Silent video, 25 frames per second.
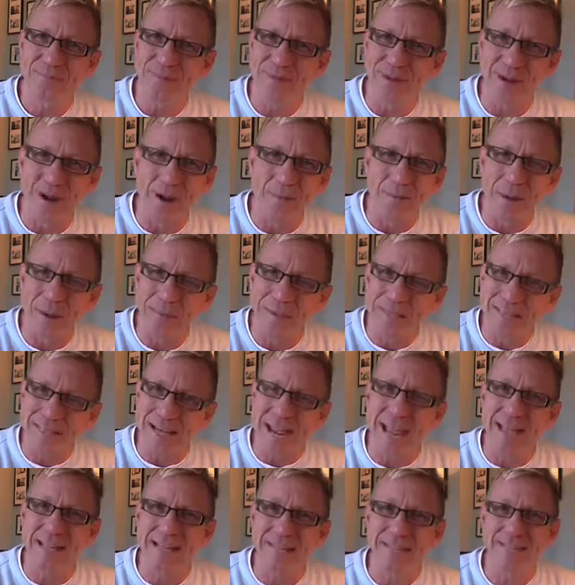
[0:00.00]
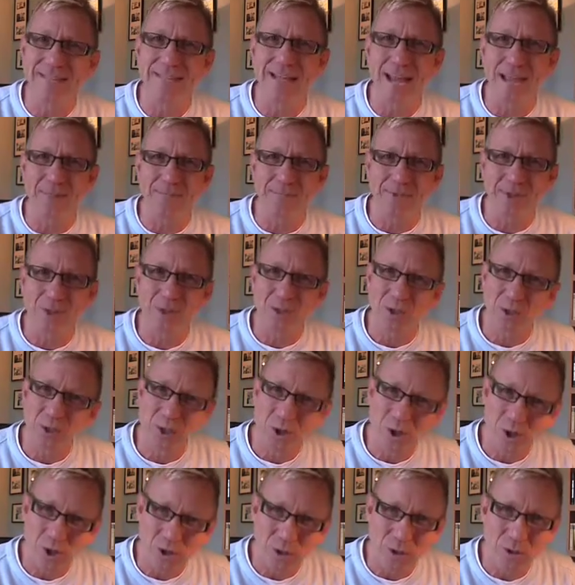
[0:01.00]
It might be 10 steps
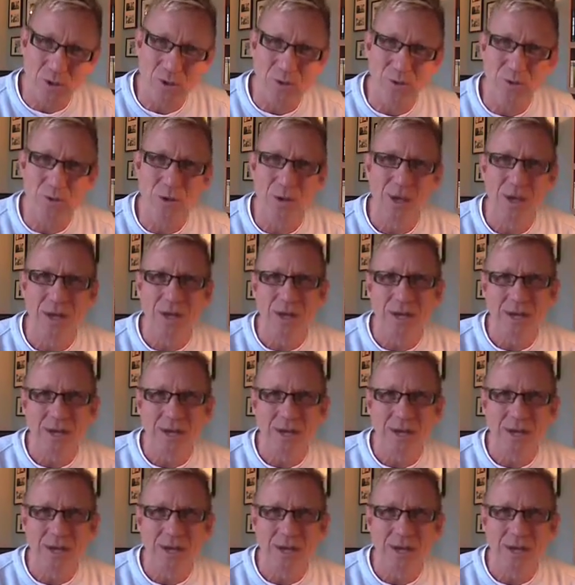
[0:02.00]
to